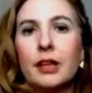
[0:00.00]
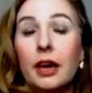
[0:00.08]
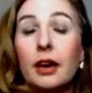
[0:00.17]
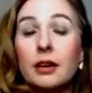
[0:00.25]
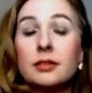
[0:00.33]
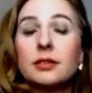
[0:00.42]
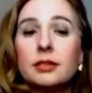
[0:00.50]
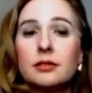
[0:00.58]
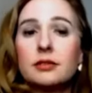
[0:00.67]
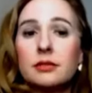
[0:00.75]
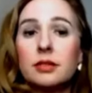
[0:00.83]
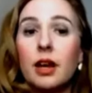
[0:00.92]

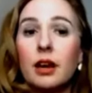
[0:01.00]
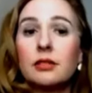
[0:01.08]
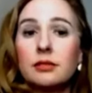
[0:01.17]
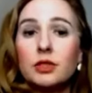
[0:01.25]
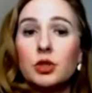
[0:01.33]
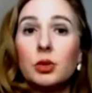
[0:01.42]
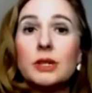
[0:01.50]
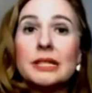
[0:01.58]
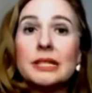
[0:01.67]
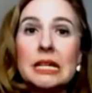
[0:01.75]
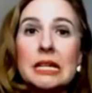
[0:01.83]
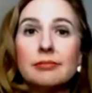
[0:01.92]
Yes. Yeah. To a
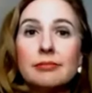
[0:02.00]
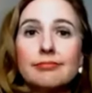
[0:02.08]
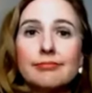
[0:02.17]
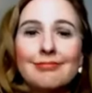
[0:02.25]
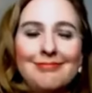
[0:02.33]
T.